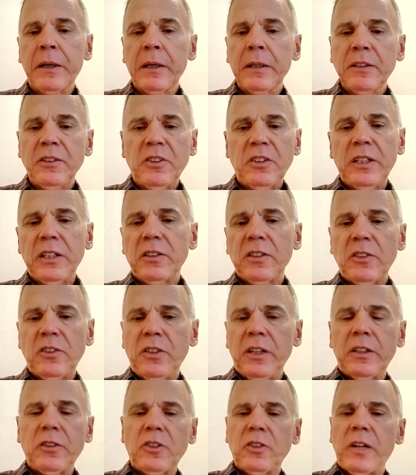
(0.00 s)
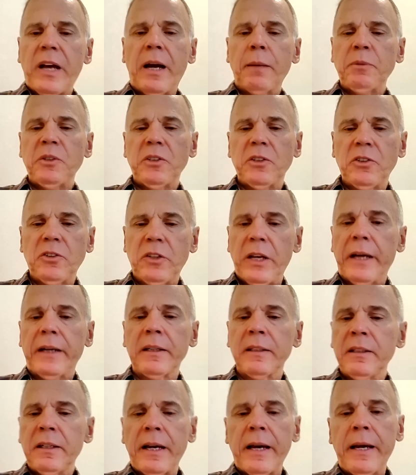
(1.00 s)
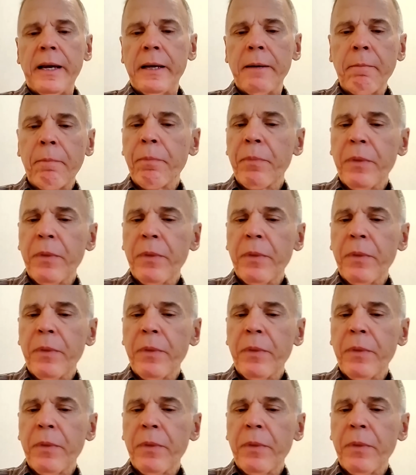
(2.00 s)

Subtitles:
6 stops the second day,